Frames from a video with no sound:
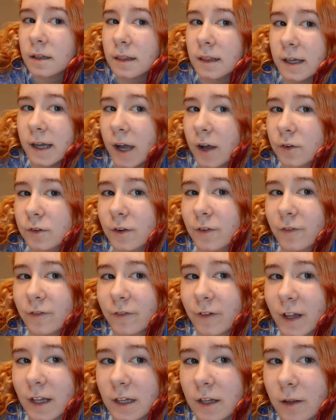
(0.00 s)
Look how
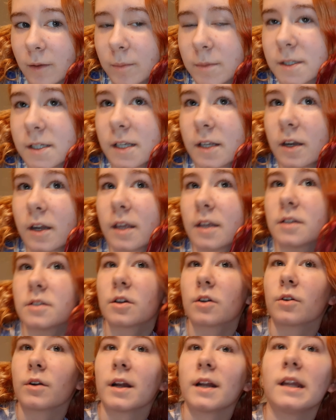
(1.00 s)
developed it is
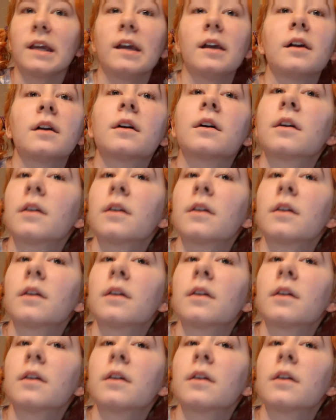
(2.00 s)
already.